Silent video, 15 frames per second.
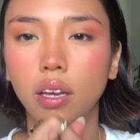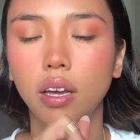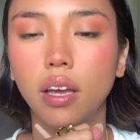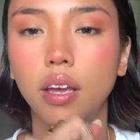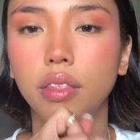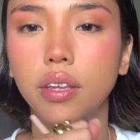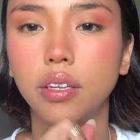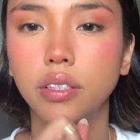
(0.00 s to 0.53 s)

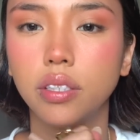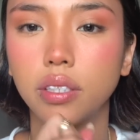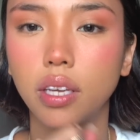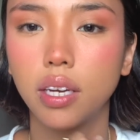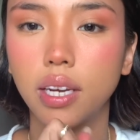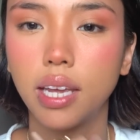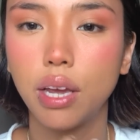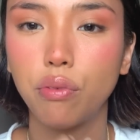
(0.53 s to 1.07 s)
And then just
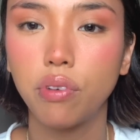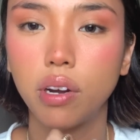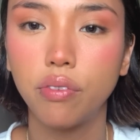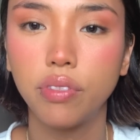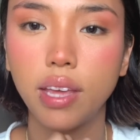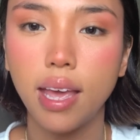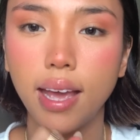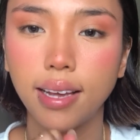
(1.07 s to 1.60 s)
gonna get rid of
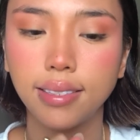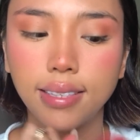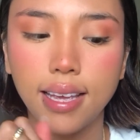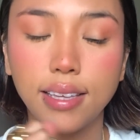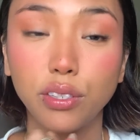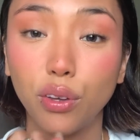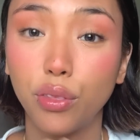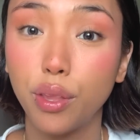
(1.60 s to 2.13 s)
the
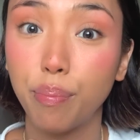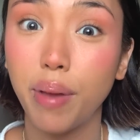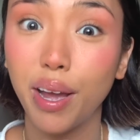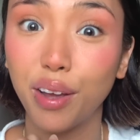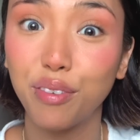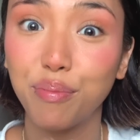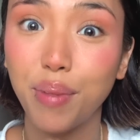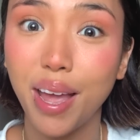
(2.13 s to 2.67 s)
excess on the
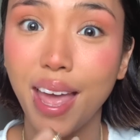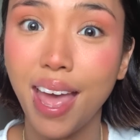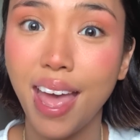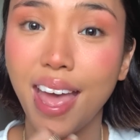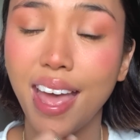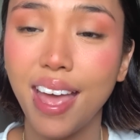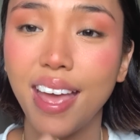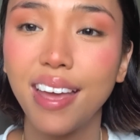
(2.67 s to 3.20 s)
back of my
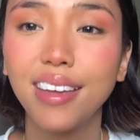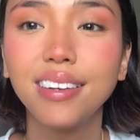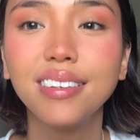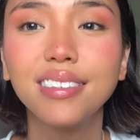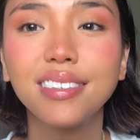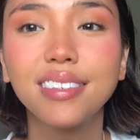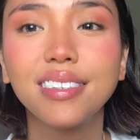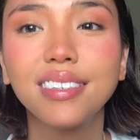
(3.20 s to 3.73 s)
hand